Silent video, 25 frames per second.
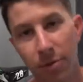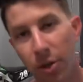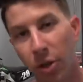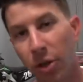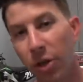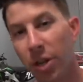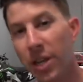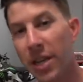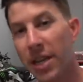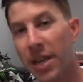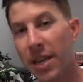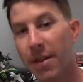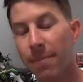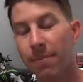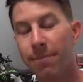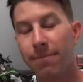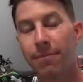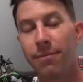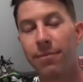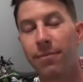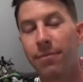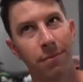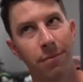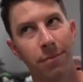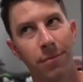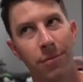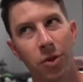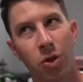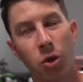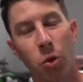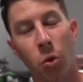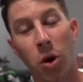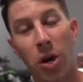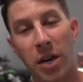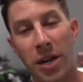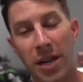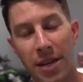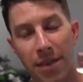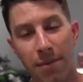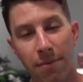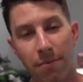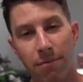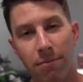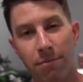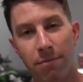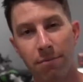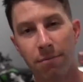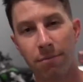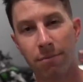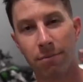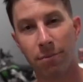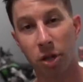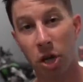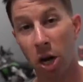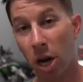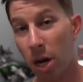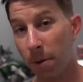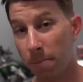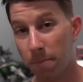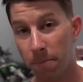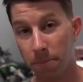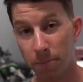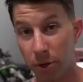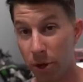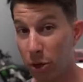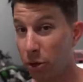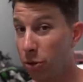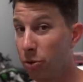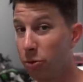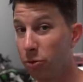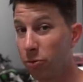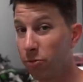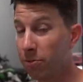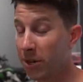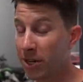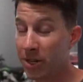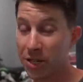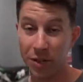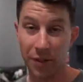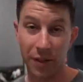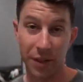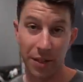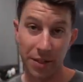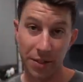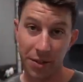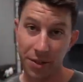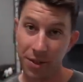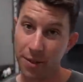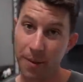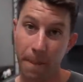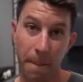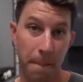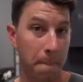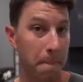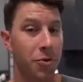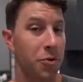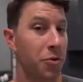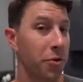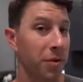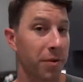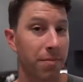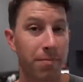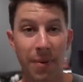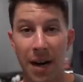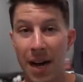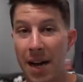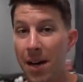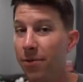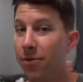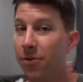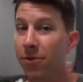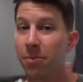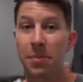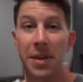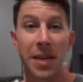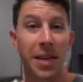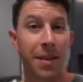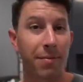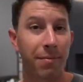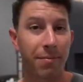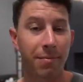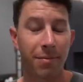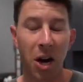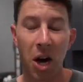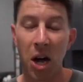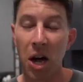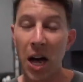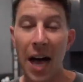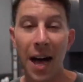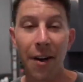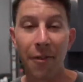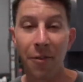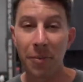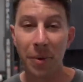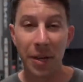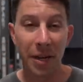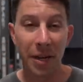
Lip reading: 30, 20, Cup 2 Michelins, you can buy them from me. I'll have them